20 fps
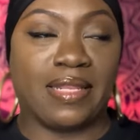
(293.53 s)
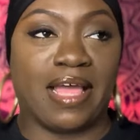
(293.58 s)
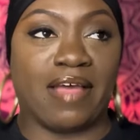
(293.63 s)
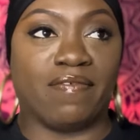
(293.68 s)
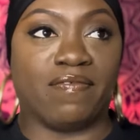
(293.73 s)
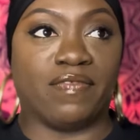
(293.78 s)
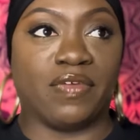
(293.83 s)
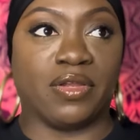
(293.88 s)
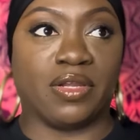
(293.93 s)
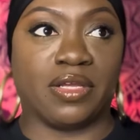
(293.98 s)

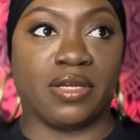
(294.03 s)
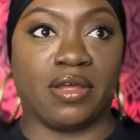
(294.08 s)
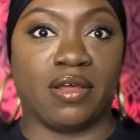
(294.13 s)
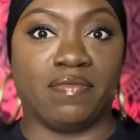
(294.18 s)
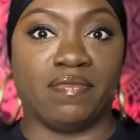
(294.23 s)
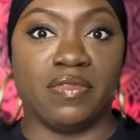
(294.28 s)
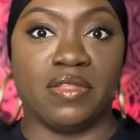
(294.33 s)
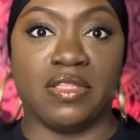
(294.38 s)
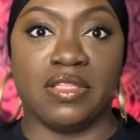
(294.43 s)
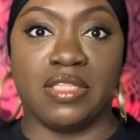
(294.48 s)
feeling
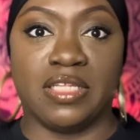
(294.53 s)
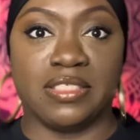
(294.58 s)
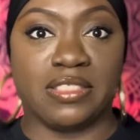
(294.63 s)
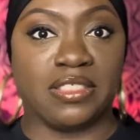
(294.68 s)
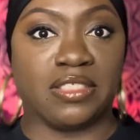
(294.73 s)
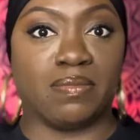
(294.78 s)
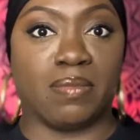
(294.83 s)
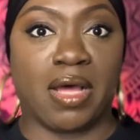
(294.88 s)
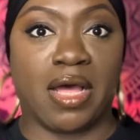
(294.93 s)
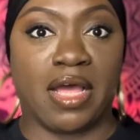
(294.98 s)
of this
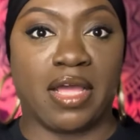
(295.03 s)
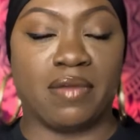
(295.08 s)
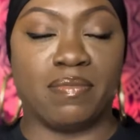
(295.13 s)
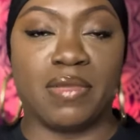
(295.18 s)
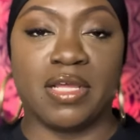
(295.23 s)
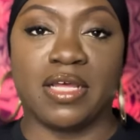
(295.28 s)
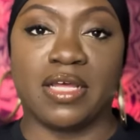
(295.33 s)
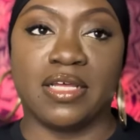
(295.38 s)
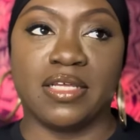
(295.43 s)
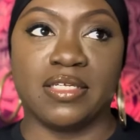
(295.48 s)
is mine,
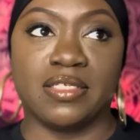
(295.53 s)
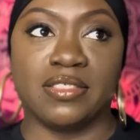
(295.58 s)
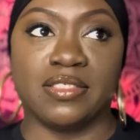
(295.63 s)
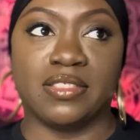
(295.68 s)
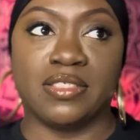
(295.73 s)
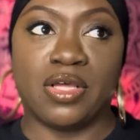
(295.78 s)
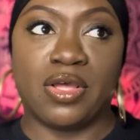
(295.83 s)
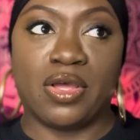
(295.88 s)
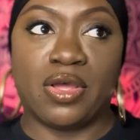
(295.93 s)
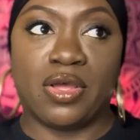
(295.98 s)

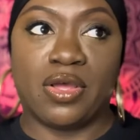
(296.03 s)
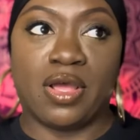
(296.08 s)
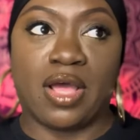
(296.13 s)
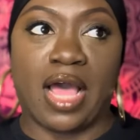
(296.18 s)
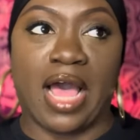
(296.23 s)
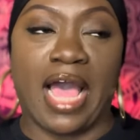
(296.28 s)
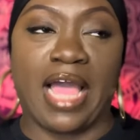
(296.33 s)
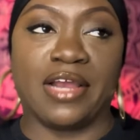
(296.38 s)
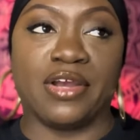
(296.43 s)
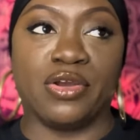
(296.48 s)
because
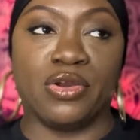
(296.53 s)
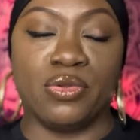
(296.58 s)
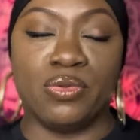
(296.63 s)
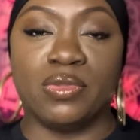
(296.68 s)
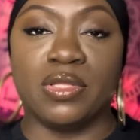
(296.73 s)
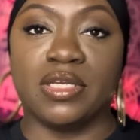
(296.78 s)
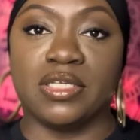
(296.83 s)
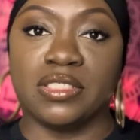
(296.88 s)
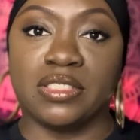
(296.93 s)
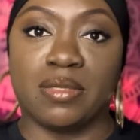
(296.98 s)
I knew
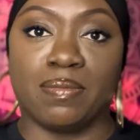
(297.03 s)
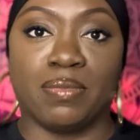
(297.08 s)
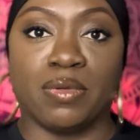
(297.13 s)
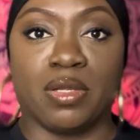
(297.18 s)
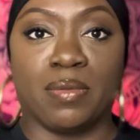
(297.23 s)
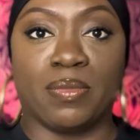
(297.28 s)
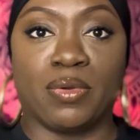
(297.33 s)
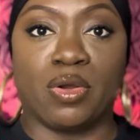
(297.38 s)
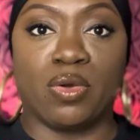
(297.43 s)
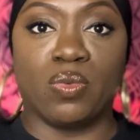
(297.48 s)
that the
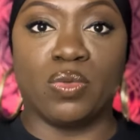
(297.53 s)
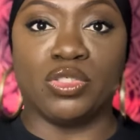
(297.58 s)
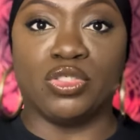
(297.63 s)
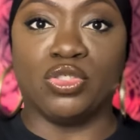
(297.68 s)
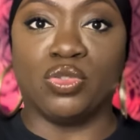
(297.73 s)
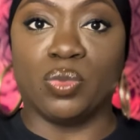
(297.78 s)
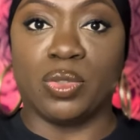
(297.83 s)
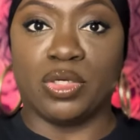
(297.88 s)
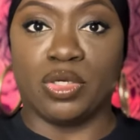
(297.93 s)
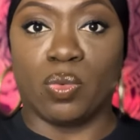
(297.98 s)
subliminal was
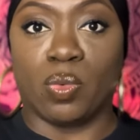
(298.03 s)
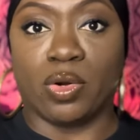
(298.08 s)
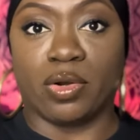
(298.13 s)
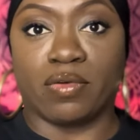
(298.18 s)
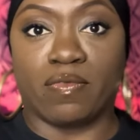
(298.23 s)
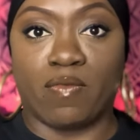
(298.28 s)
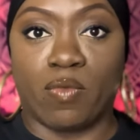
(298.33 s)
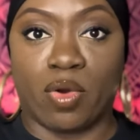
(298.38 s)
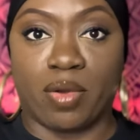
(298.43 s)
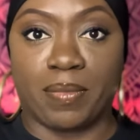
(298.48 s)
doing the
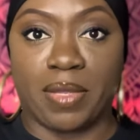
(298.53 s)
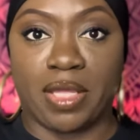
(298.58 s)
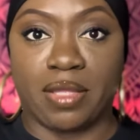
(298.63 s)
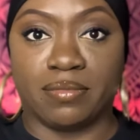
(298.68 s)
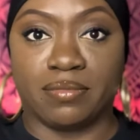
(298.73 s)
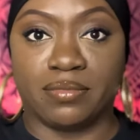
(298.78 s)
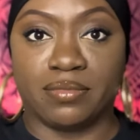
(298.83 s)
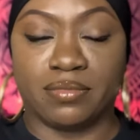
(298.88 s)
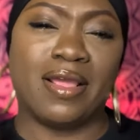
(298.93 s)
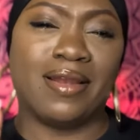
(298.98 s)
work for me.
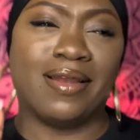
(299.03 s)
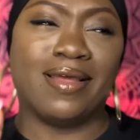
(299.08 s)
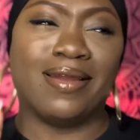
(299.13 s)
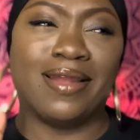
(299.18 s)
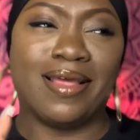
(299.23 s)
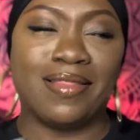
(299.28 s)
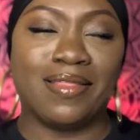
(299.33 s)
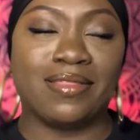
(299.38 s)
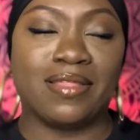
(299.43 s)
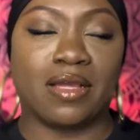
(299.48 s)
And
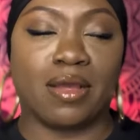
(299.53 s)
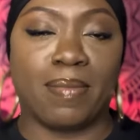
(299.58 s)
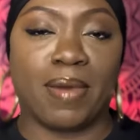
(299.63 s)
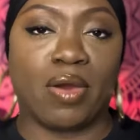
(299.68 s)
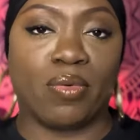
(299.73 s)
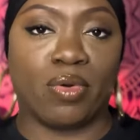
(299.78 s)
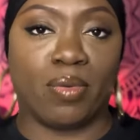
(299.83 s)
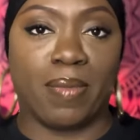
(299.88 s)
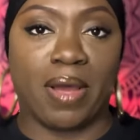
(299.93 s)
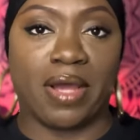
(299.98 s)
another thing
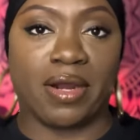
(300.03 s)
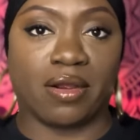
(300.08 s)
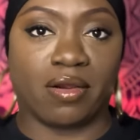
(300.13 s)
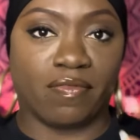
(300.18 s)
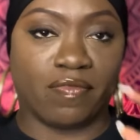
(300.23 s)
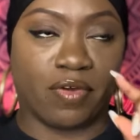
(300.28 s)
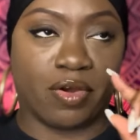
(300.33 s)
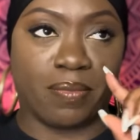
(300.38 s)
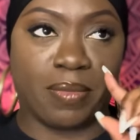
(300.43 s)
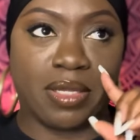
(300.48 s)
about robotic
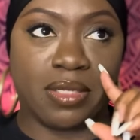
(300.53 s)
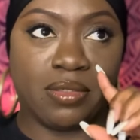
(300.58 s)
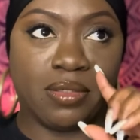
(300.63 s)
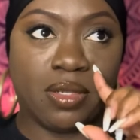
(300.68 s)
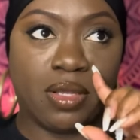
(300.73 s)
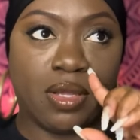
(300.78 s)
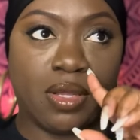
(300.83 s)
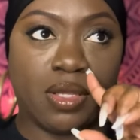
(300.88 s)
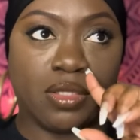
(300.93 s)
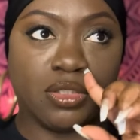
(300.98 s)
affirming,
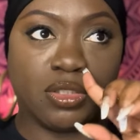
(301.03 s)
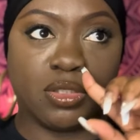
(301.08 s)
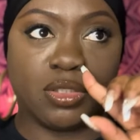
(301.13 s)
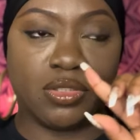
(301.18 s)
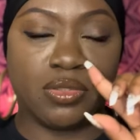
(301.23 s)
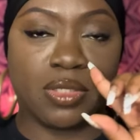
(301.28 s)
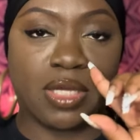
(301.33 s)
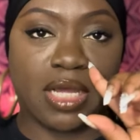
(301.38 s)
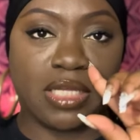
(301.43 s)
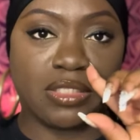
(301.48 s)
just
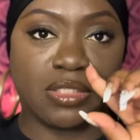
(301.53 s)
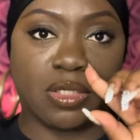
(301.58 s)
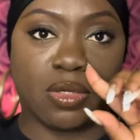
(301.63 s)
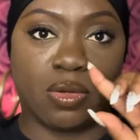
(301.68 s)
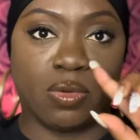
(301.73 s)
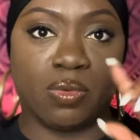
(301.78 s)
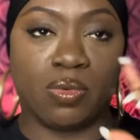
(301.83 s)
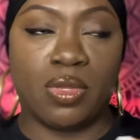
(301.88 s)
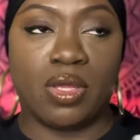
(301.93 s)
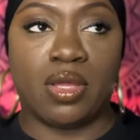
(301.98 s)
so you guys
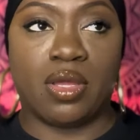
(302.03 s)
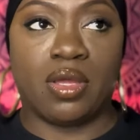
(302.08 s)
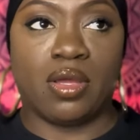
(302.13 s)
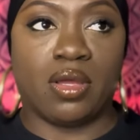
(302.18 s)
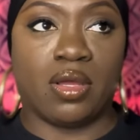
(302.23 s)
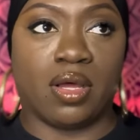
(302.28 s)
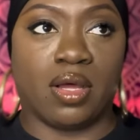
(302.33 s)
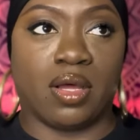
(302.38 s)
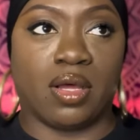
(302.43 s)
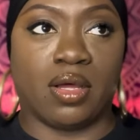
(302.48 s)
know,
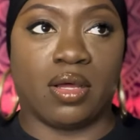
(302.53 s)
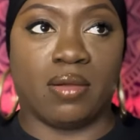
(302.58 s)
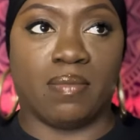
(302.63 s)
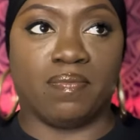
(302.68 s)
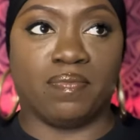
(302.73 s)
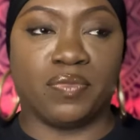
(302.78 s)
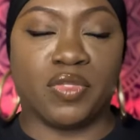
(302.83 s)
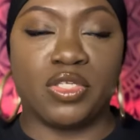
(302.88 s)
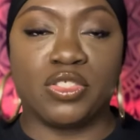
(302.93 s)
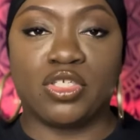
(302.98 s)

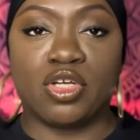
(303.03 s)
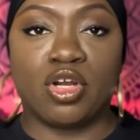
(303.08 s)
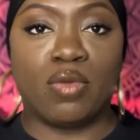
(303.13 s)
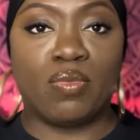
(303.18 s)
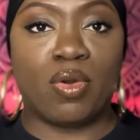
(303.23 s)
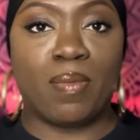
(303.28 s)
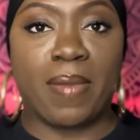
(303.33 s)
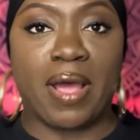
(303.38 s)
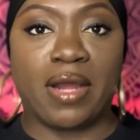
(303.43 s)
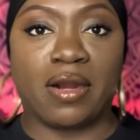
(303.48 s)
the term
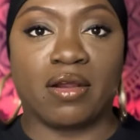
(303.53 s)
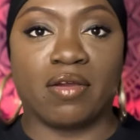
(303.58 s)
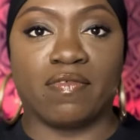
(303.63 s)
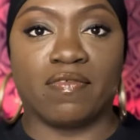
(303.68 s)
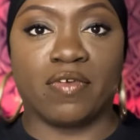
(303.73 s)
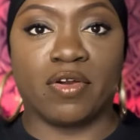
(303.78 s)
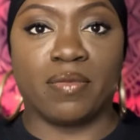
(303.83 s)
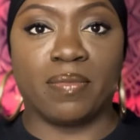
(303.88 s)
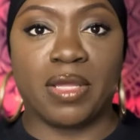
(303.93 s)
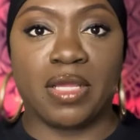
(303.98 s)
robotic
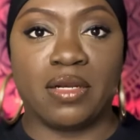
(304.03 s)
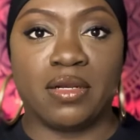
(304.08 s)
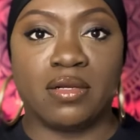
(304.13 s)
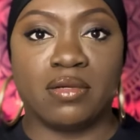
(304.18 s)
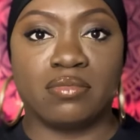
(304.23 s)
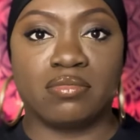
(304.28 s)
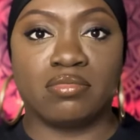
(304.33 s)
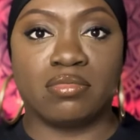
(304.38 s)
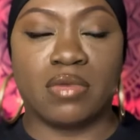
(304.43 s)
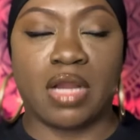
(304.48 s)
affirming,
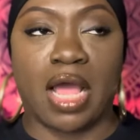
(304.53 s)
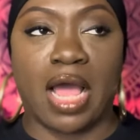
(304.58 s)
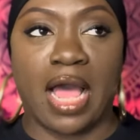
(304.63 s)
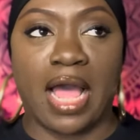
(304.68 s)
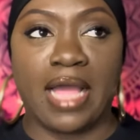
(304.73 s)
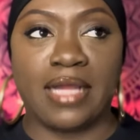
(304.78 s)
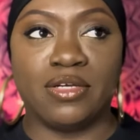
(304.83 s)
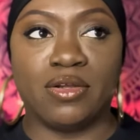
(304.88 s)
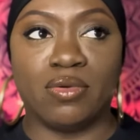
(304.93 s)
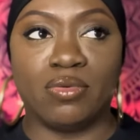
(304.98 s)

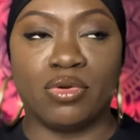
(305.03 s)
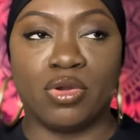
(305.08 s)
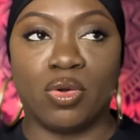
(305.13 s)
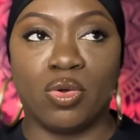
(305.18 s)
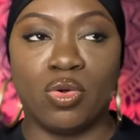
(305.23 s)
I don't know